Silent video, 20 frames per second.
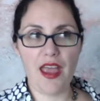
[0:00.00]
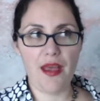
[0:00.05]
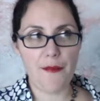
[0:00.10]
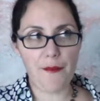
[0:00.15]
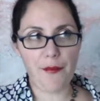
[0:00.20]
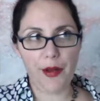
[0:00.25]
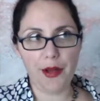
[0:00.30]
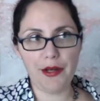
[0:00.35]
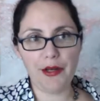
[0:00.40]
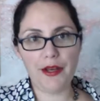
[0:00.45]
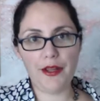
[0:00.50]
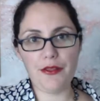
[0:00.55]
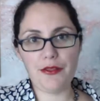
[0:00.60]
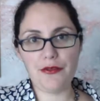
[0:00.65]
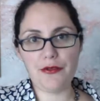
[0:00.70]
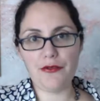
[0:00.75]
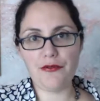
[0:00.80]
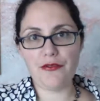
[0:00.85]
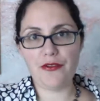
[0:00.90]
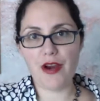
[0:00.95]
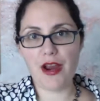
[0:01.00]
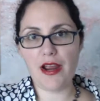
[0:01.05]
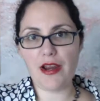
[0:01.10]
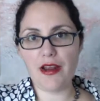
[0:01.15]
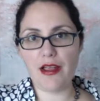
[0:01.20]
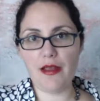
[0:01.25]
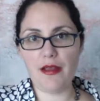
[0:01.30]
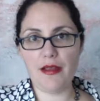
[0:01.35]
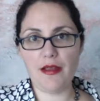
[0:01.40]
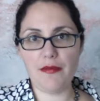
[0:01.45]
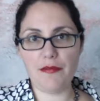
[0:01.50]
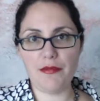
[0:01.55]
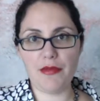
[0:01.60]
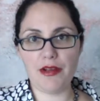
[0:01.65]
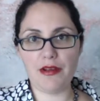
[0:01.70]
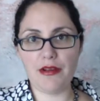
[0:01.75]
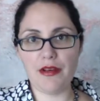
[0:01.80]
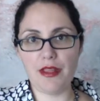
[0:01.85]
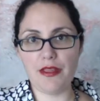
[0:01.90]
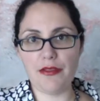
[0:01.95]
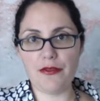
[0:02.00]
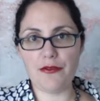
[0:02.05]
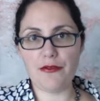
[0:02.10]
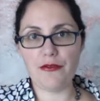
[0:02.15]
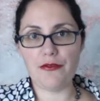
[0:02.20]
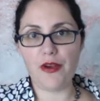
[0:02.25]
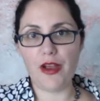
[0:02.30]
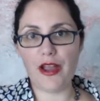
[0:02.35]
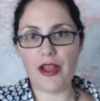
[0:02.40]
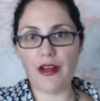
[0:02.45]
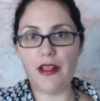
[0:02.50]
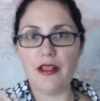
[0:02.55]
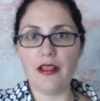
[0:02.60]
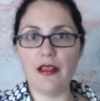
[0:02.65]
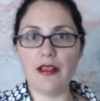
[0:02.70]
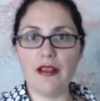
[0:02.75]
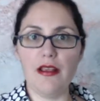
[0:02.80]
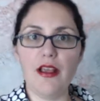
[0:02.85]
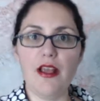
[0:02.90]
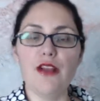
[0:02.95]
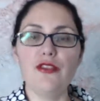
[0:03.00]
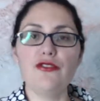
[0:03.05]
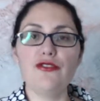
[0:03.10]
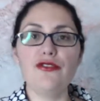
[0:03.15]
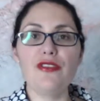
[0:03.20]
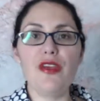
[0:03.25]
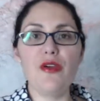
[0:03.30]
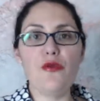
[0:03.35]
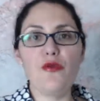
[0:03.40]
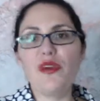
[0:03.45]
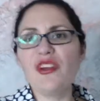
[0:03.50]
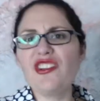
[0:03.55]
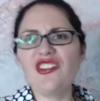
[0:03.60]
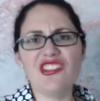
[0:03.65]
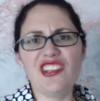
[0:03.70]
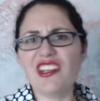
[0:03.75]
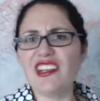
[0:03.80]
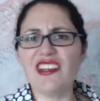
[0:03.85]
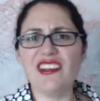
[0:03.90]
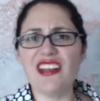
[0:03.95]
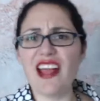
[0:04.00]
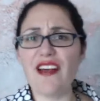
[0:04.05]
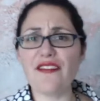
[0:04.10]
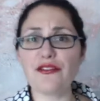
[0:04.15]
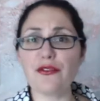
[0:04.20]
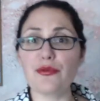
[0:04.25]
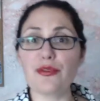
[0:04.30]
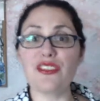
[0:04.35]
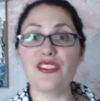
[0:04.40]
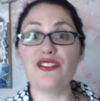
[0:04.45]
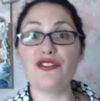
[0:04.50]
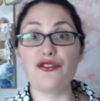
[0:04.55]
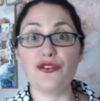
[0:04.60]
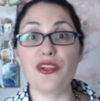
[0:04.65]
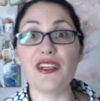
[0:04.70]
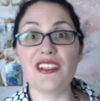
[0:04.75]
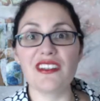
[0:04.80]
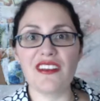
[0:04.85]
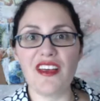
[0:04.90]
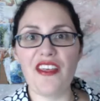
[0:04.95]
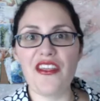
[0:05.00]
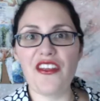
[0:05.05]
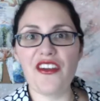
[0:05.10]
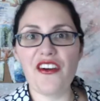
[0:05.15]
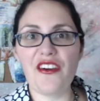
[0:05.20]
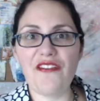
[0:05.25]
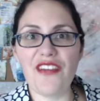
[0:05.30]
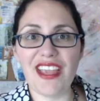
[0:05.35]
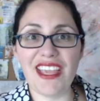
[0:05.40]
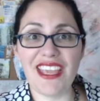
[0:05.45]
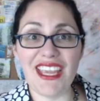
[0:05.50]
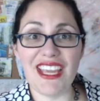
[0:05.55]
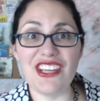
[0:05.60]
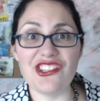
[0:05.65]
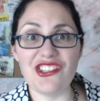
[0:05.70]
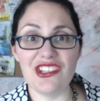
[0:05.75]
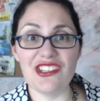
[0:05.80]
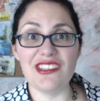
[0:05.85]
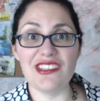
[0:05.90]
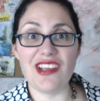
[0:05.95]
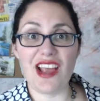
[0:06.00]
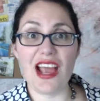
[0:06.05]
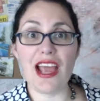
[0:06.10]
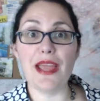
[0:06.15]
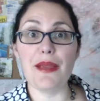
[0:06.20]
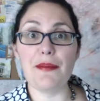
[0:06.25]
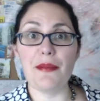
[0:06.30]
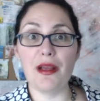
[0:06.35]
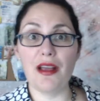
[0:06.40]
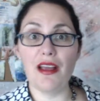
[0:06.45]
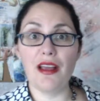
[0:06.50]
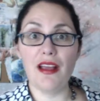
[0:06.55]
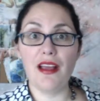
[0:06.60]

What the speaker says: Monday through Friday, Monday through Friday? Do they wish they didn't have to restrict their vacation time